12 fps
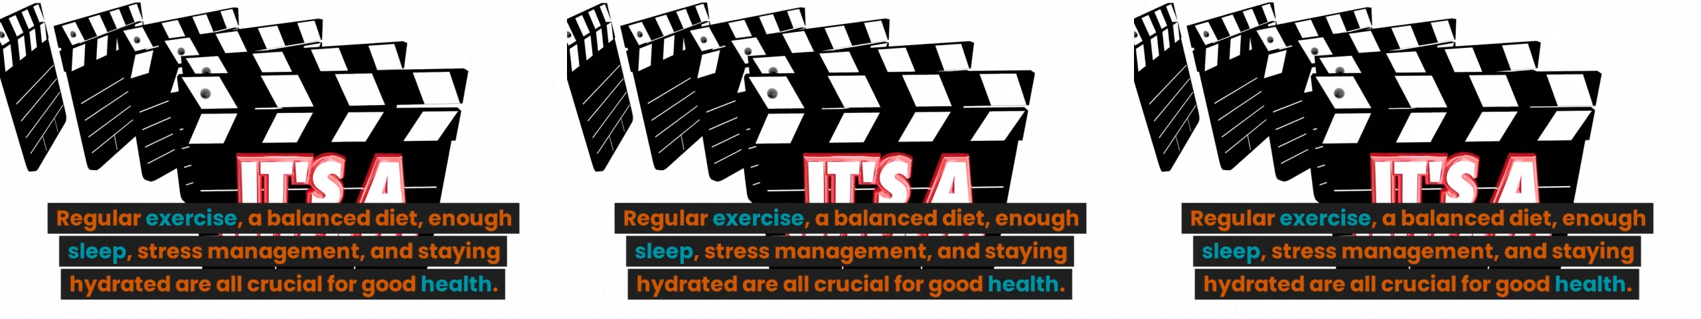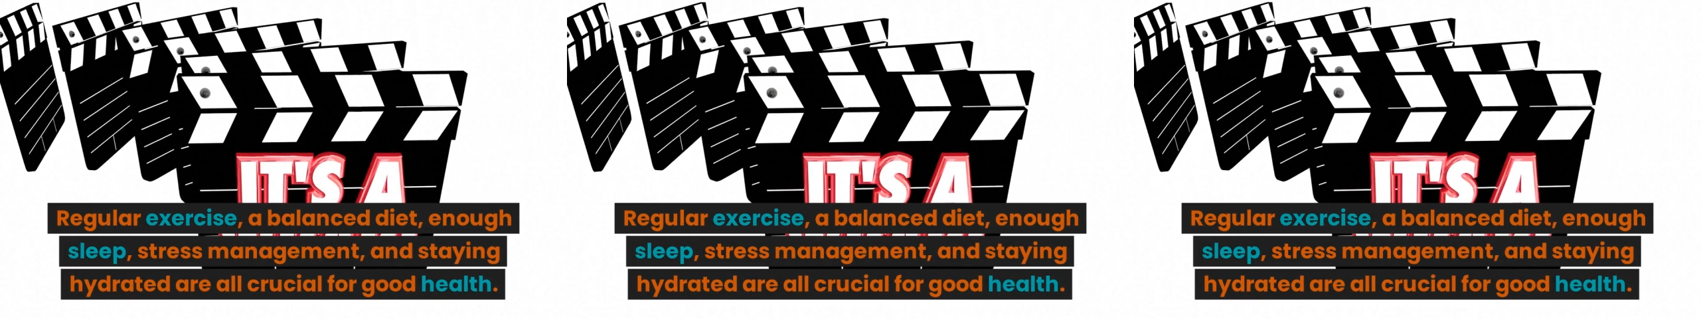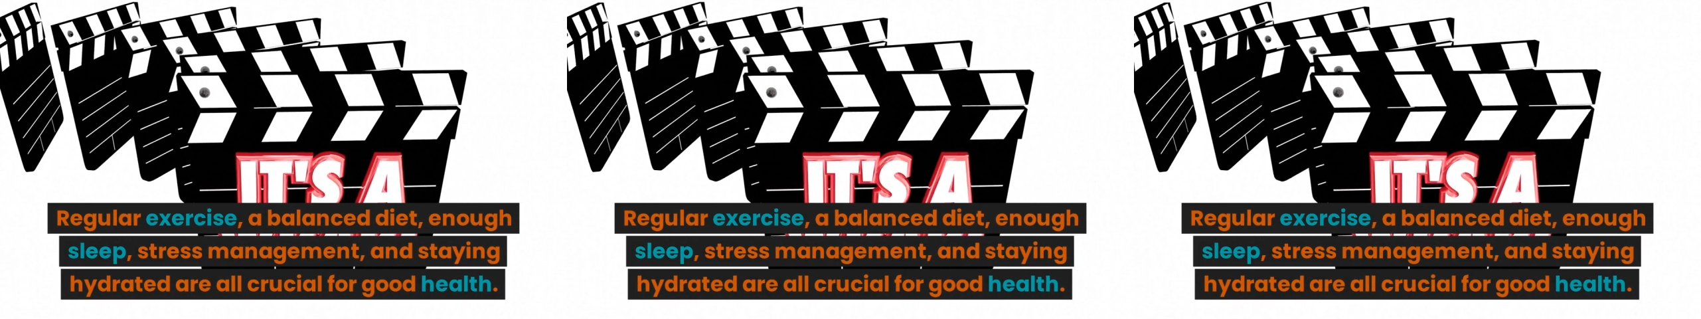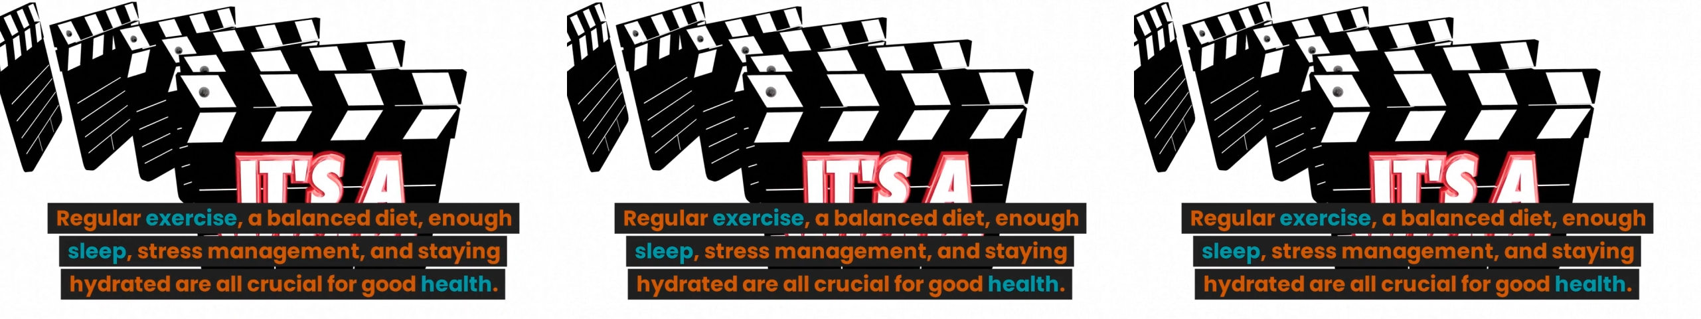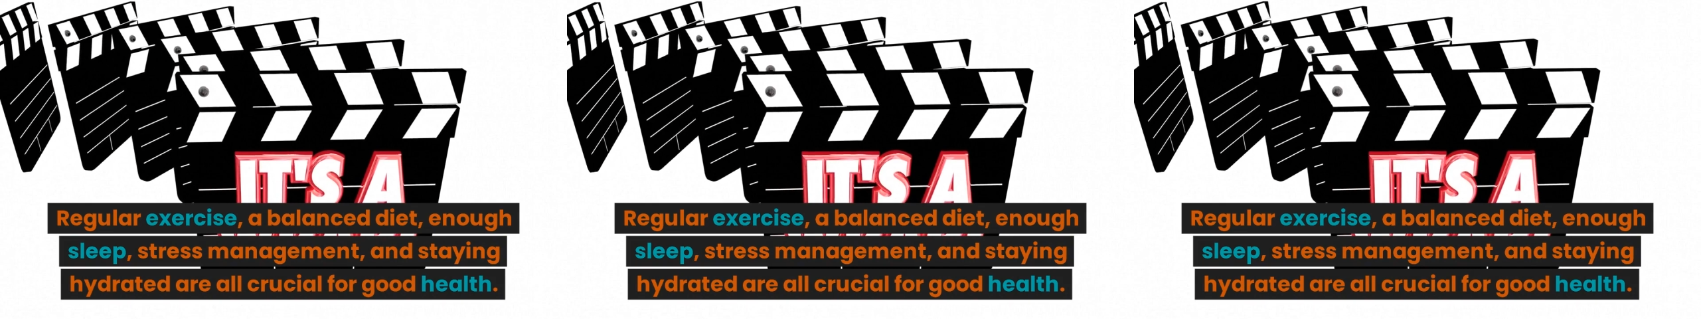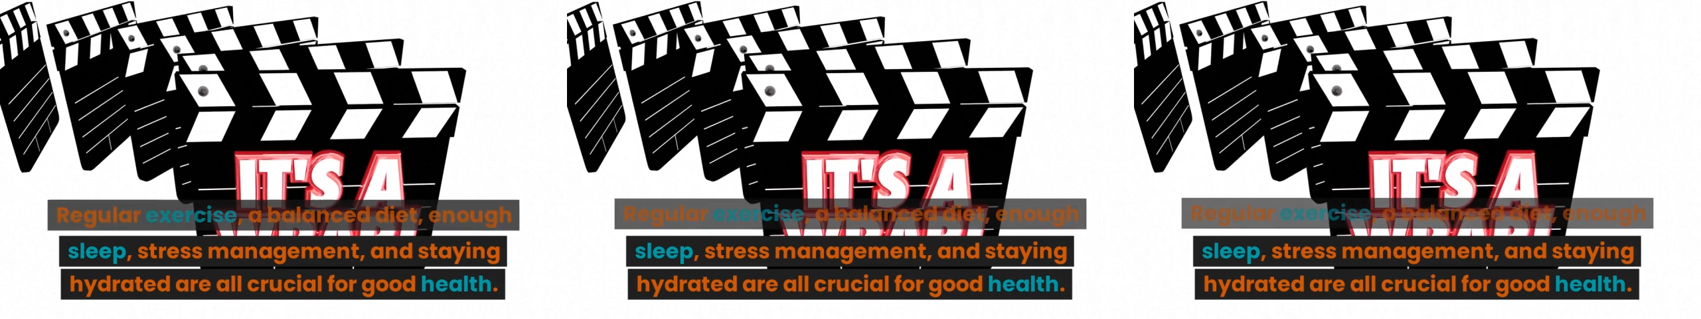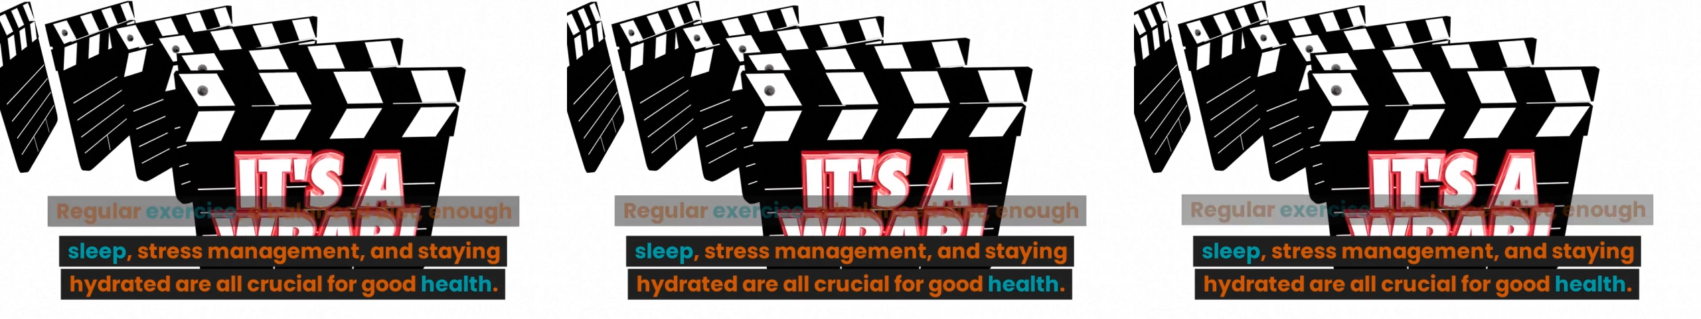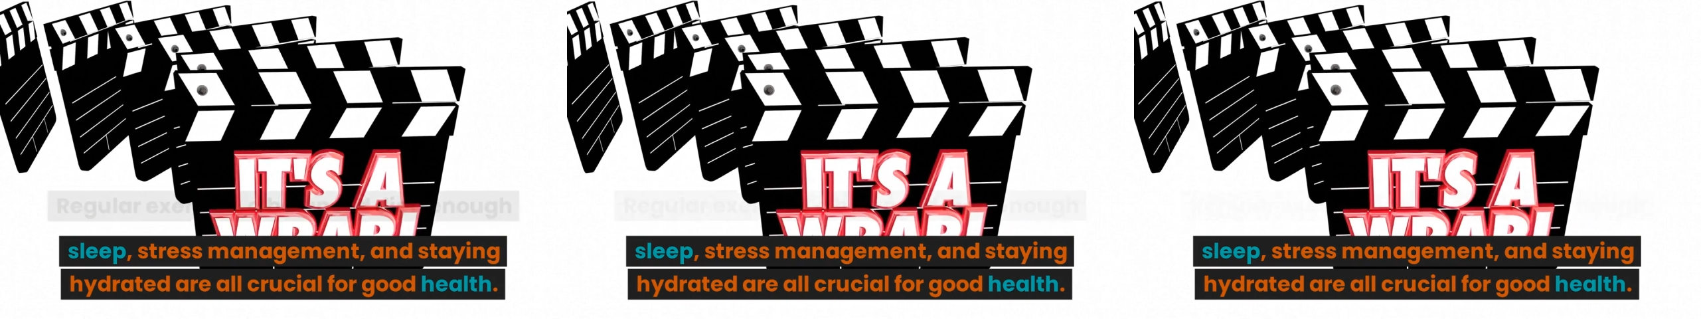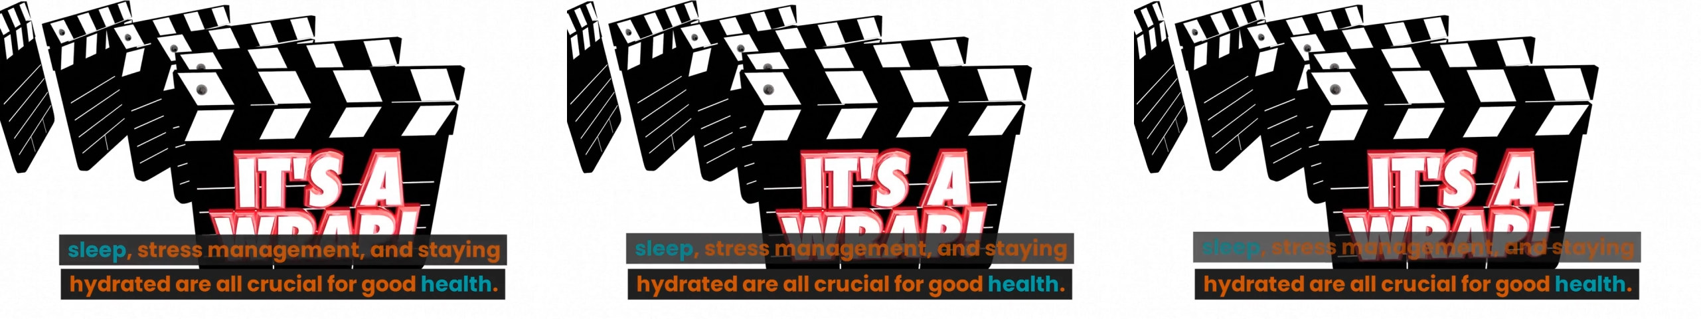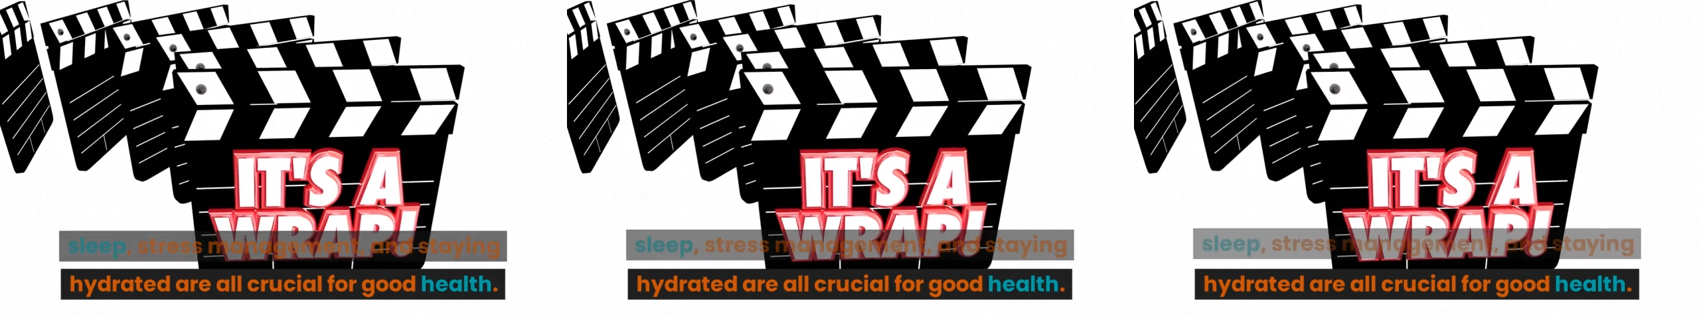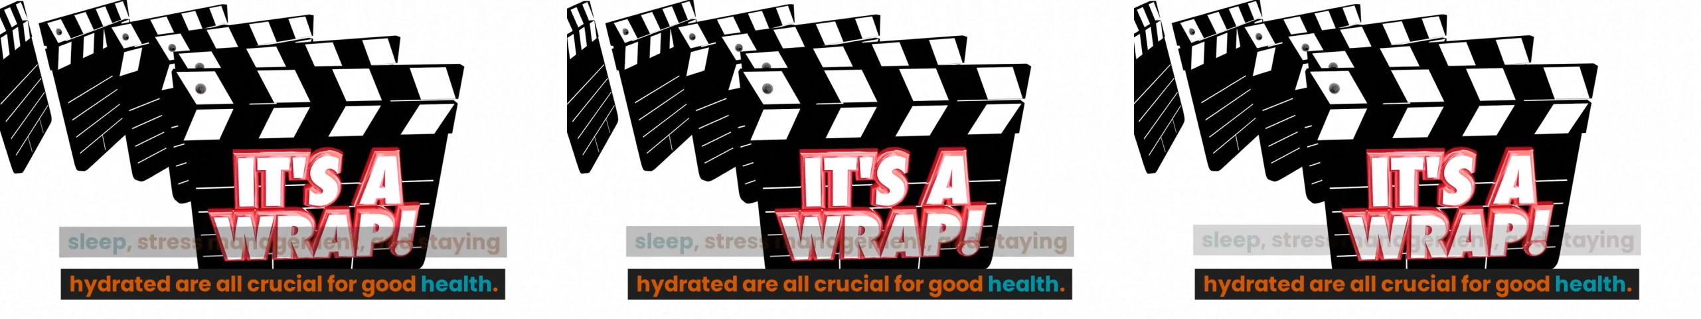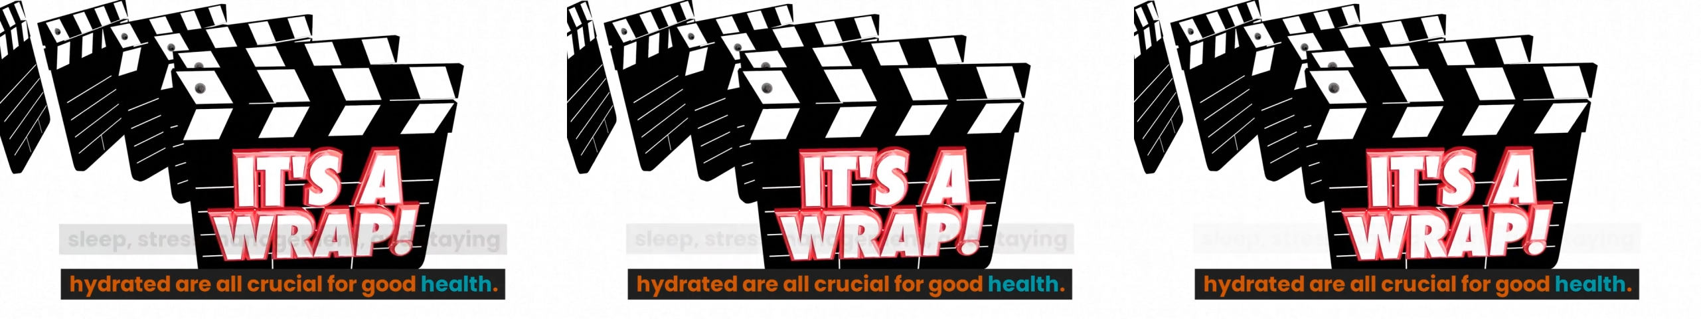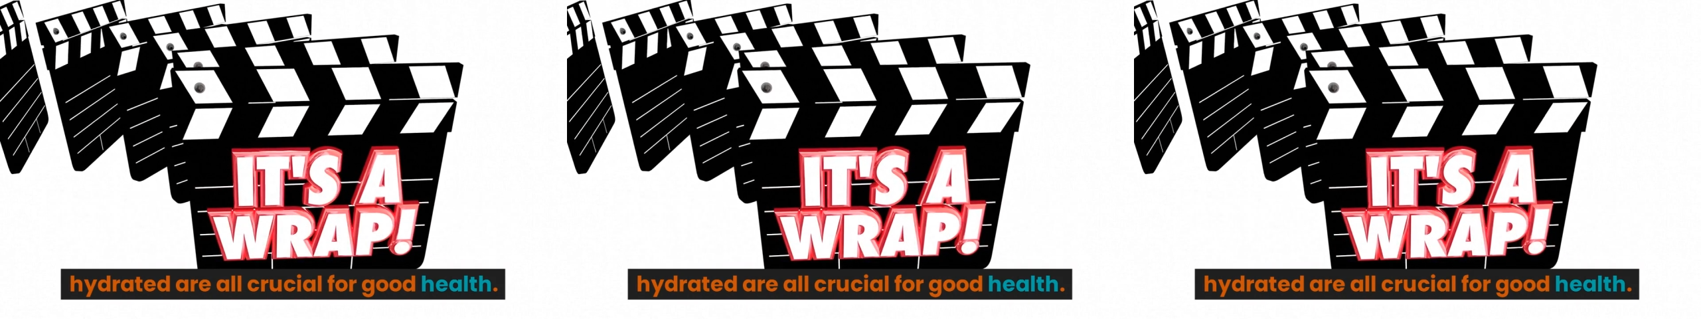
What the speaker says: No face is visible, so there are no lips to read.